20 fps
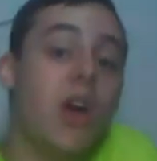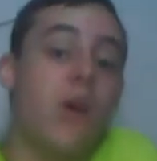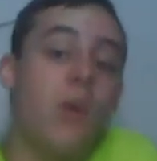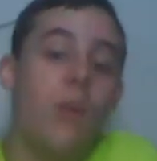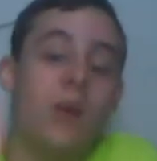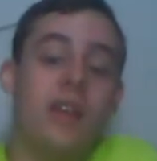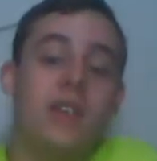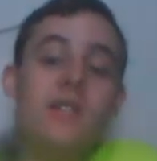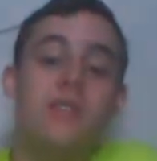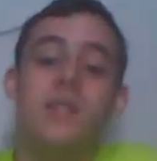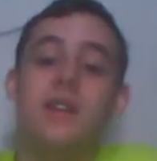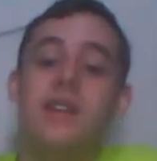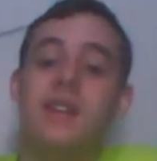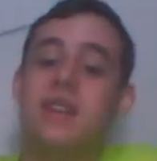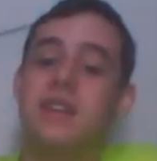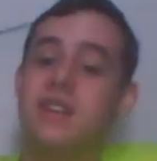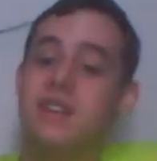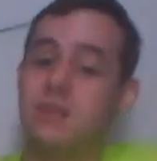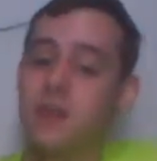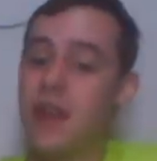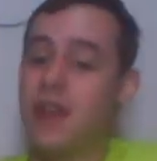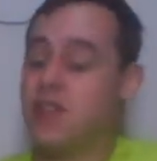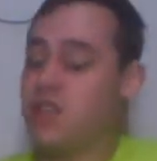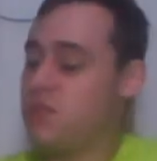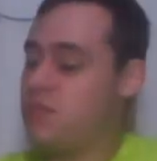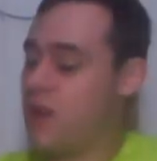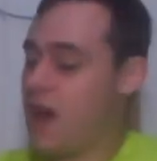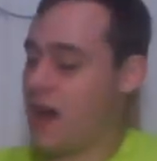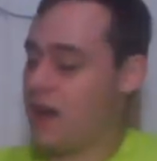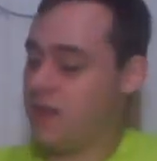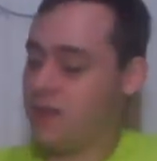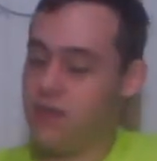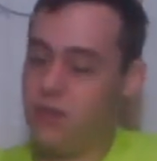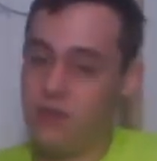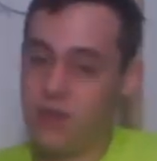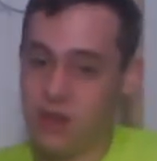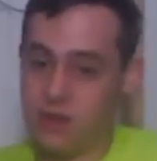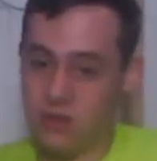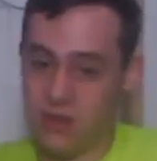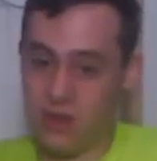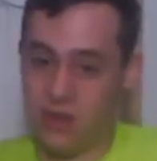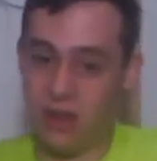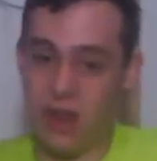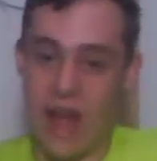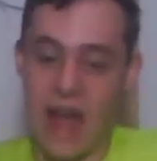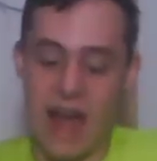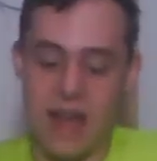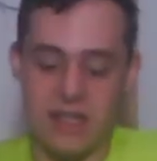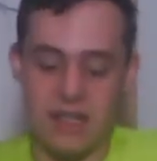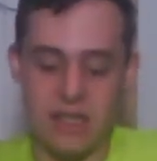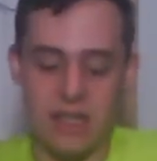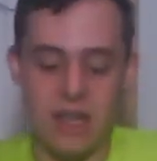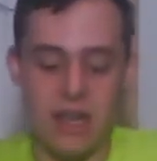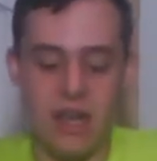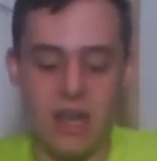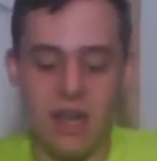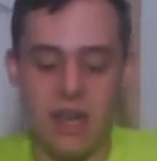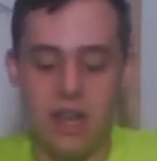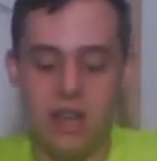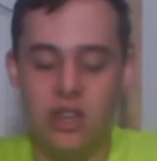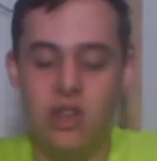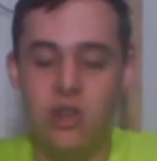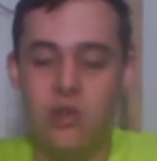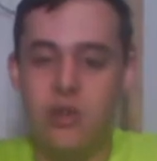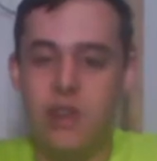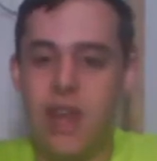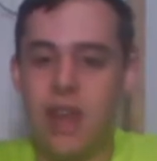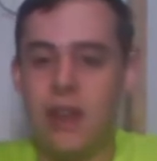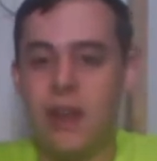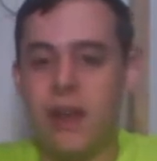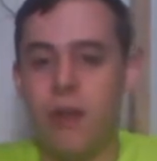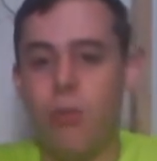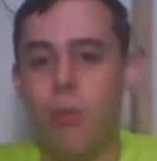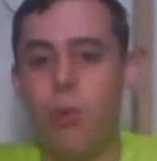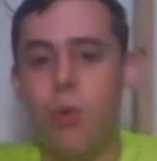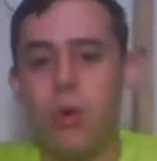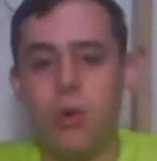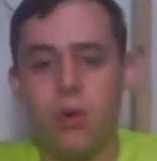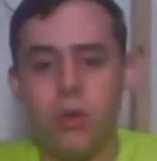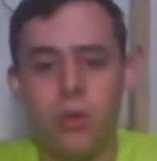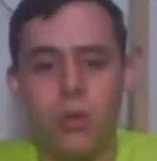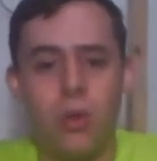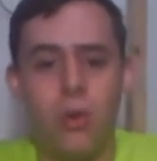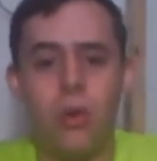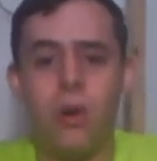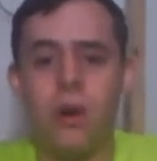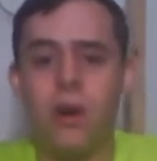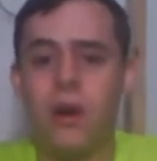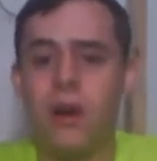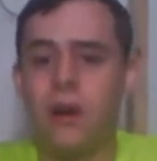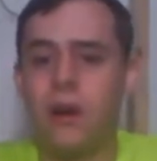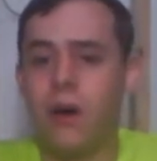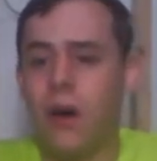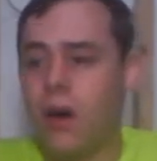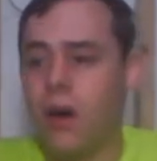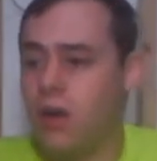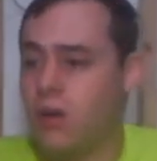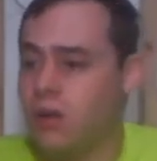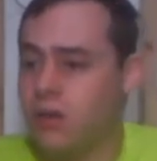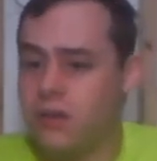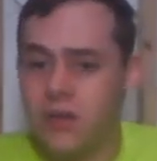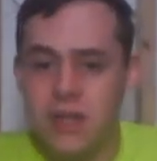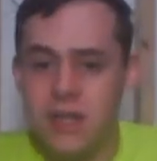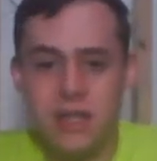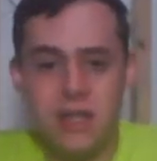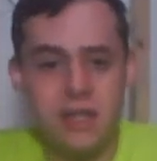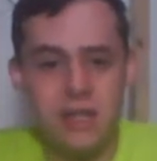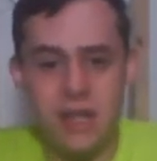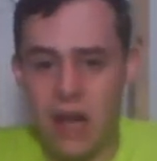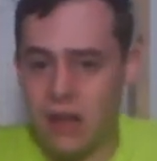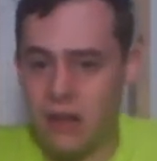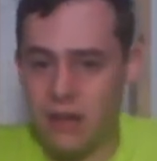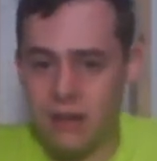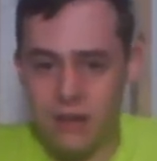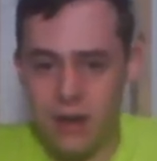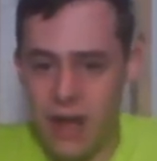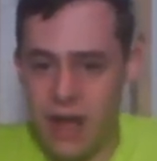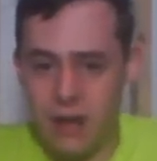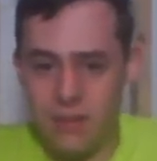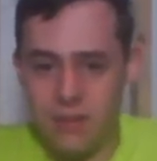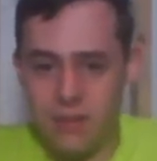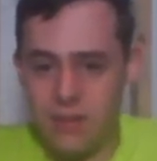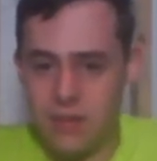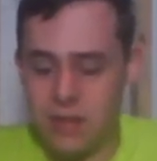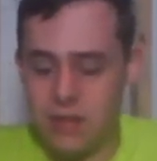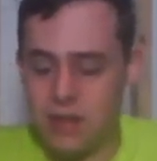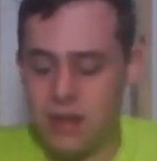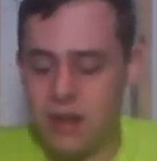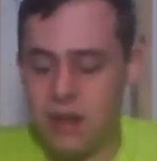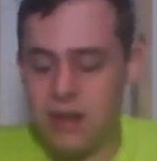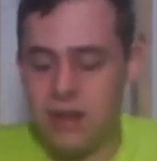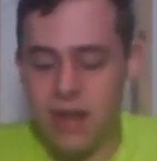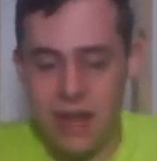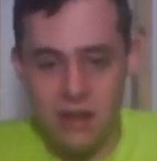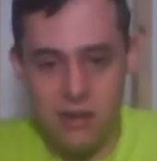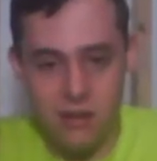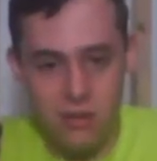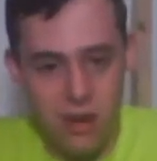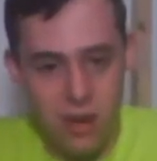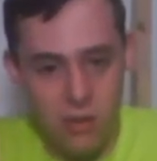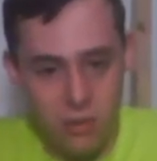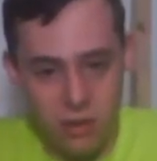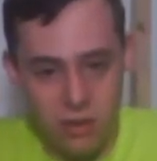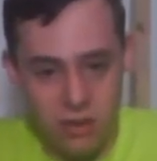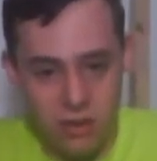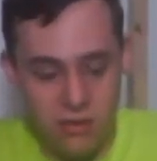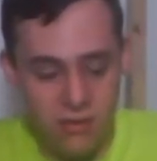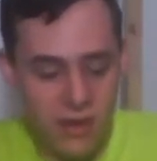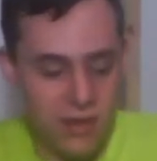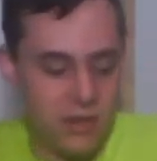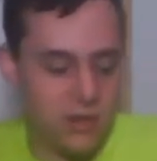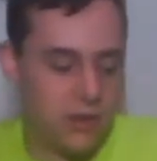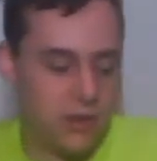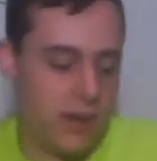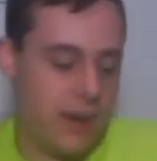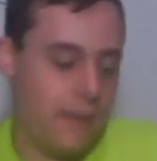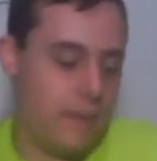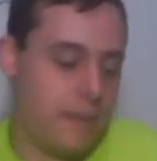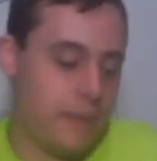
When you get the expansion pack of the Victory class, you get like Warlord, all of these other names that you get with the Victory.